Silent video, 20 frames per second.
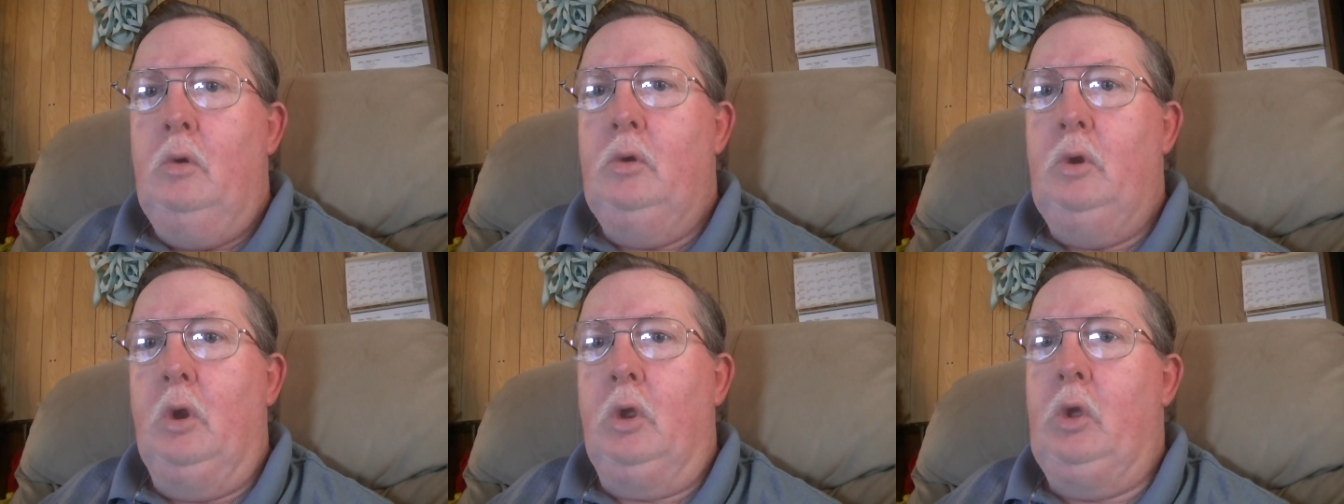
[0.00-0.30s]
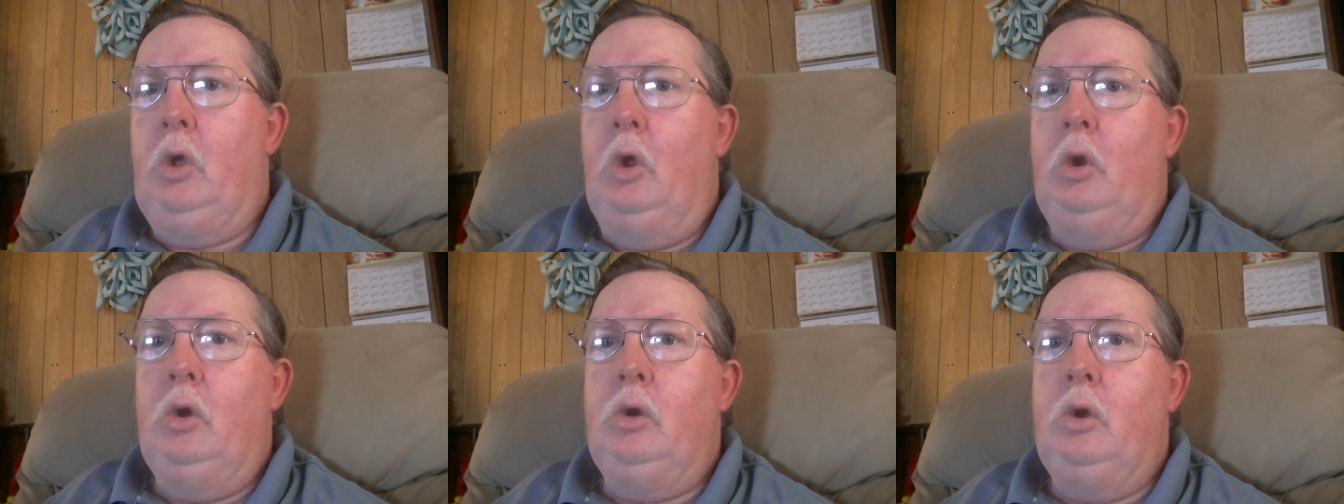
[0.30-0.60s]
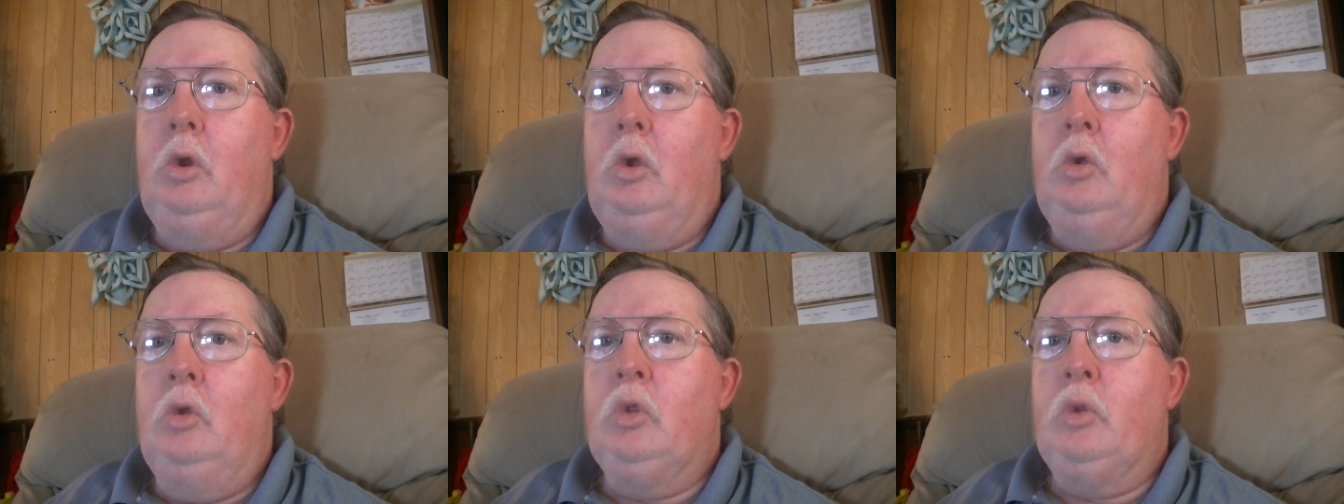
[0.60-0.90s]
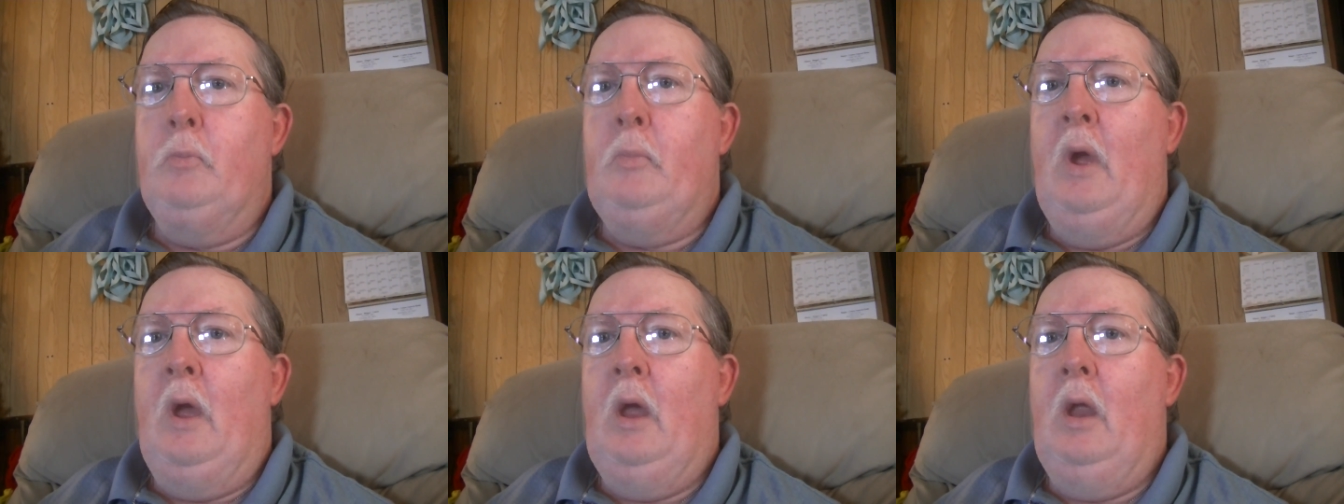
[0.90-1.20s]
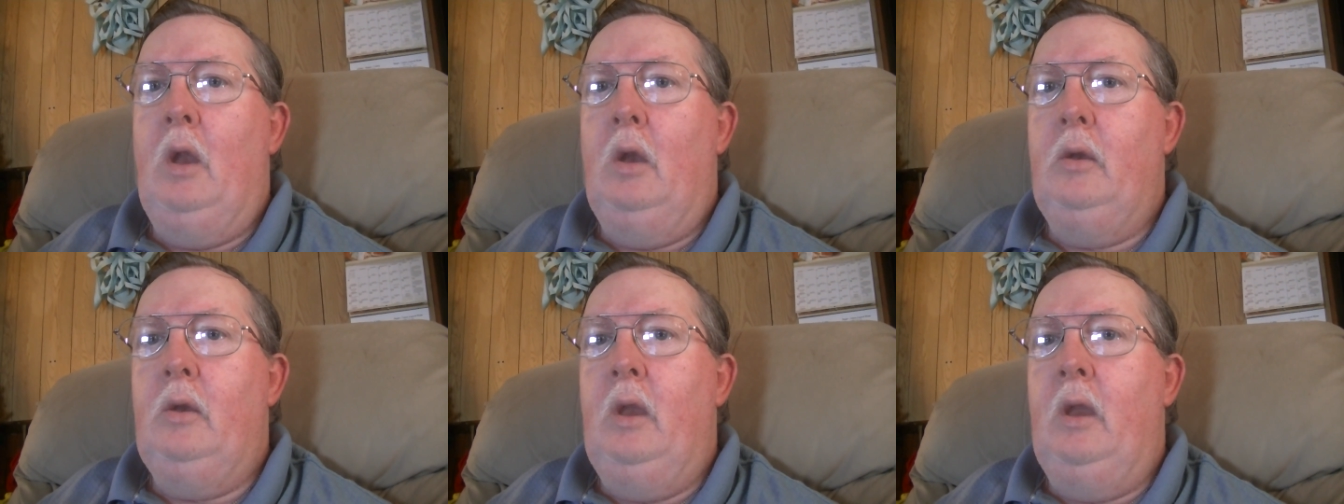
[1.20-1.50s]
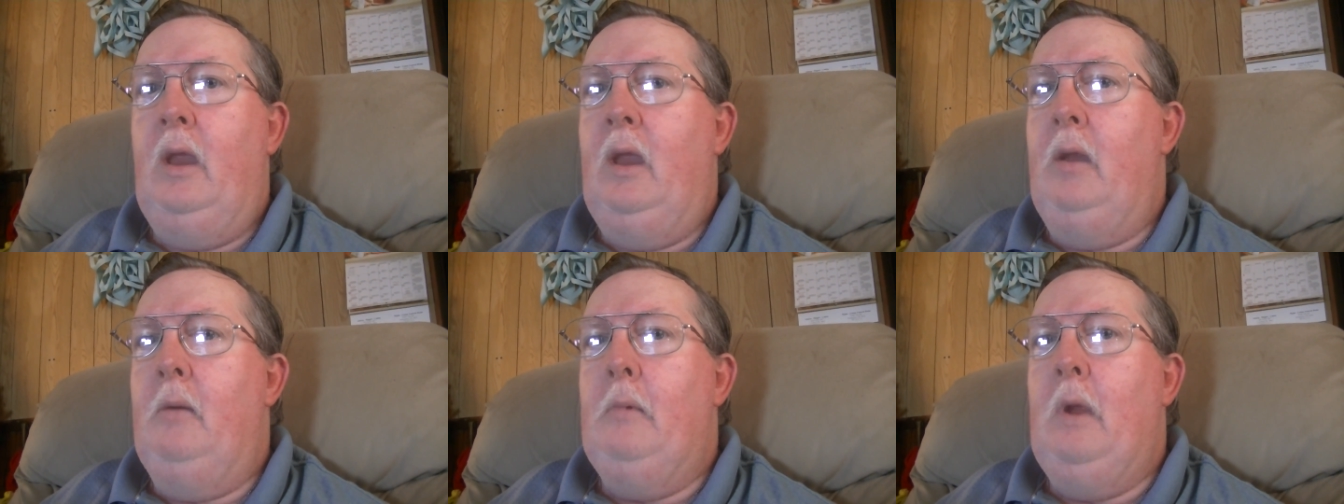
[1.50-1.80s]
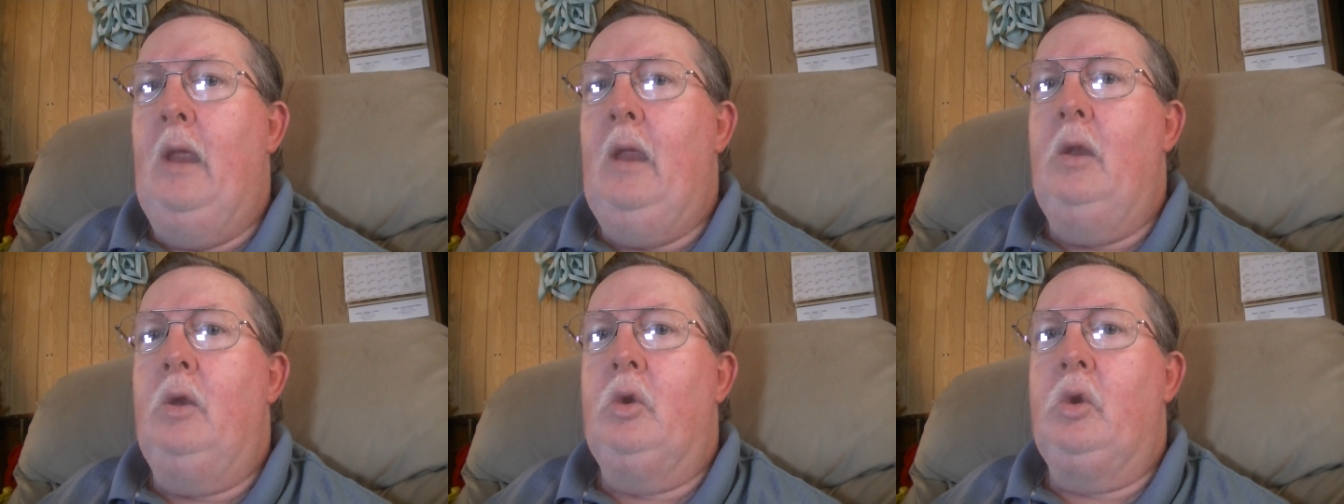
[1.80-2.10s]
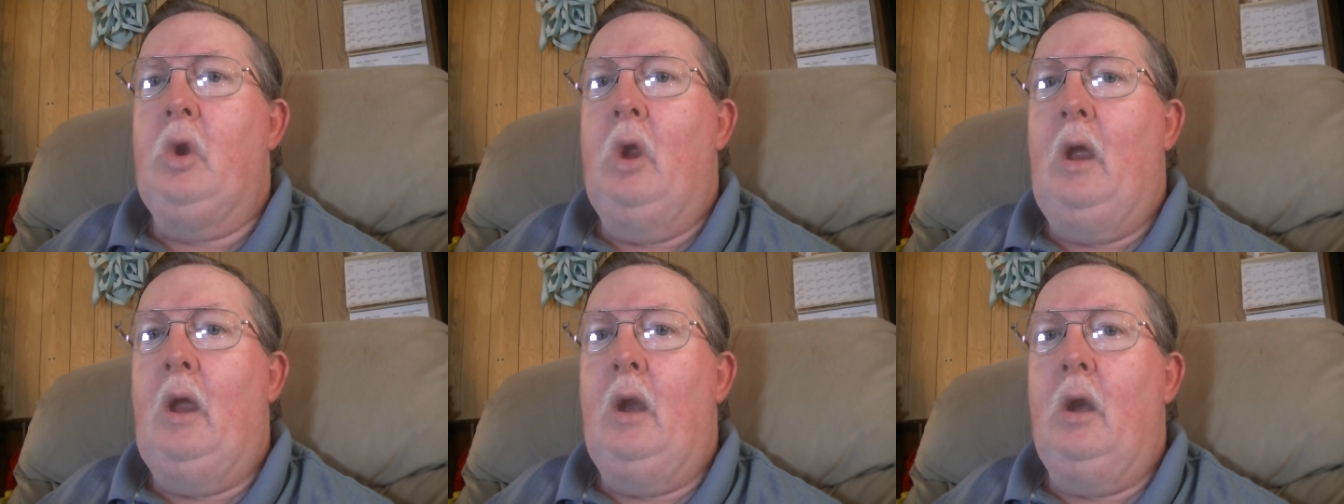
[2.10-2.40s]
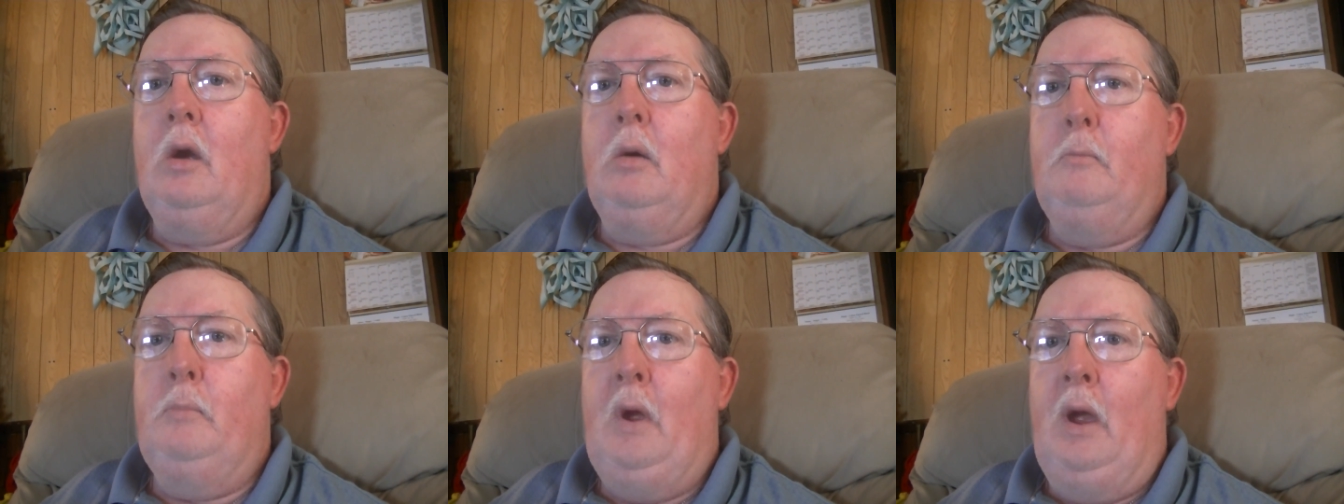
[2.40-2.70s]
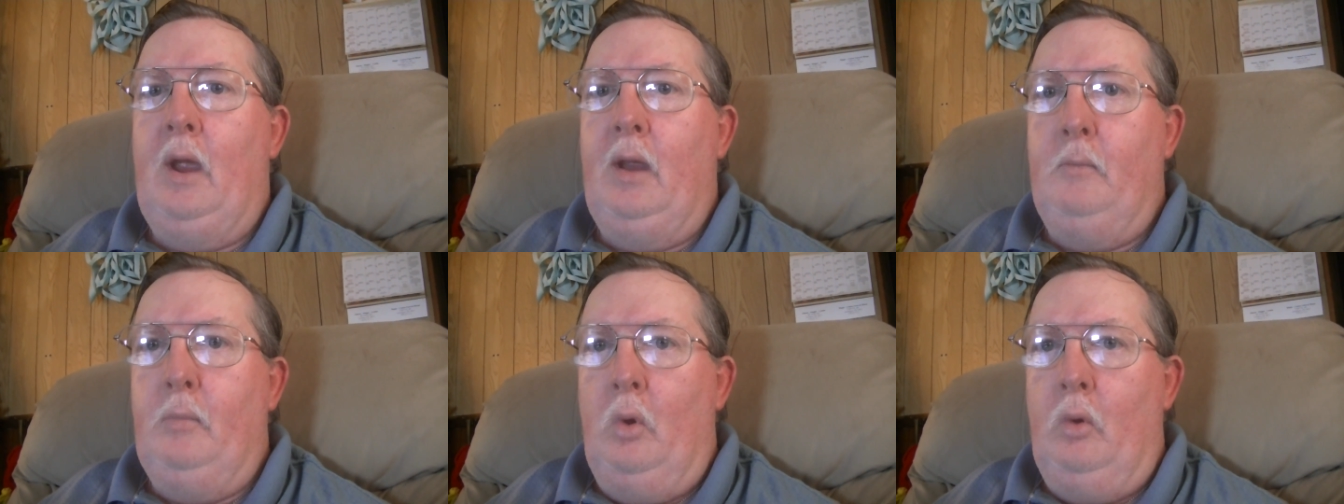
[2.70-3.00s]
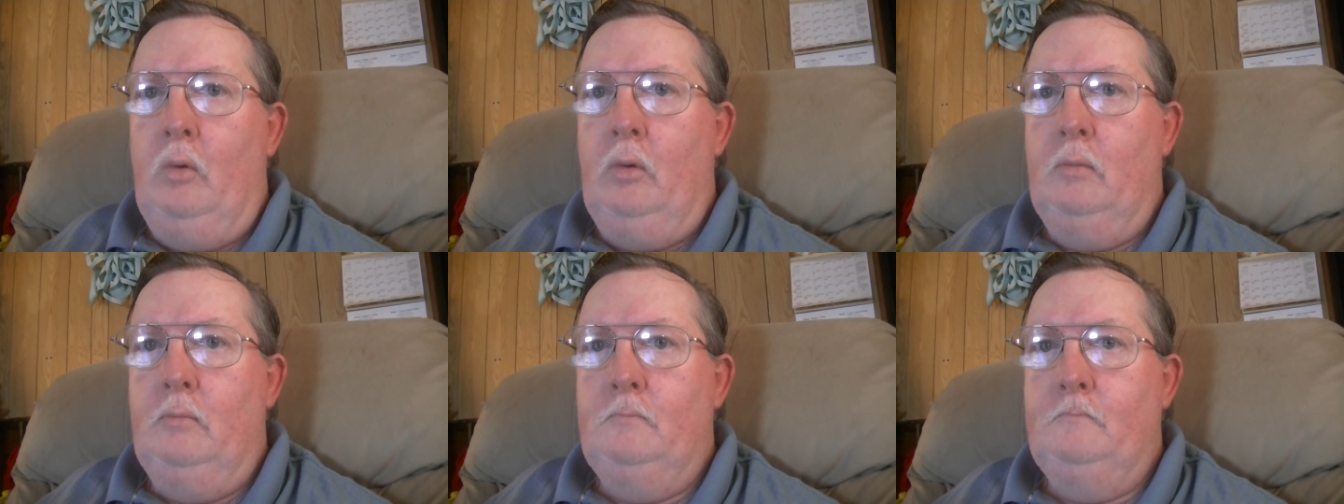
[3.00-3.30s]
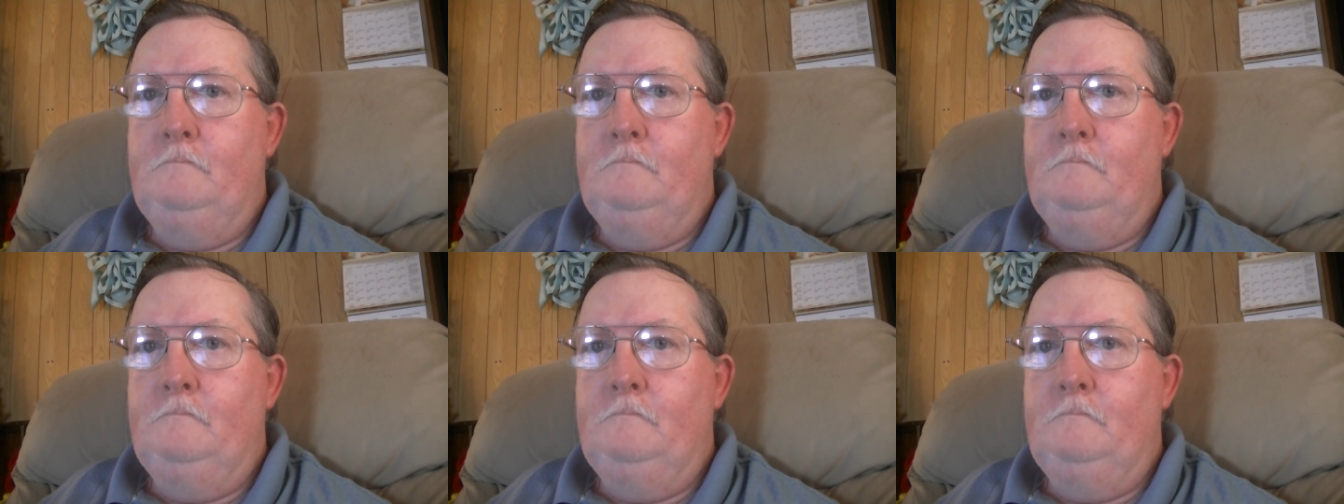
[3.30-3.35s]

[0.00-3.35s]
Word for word: the good news, but the entire Bible,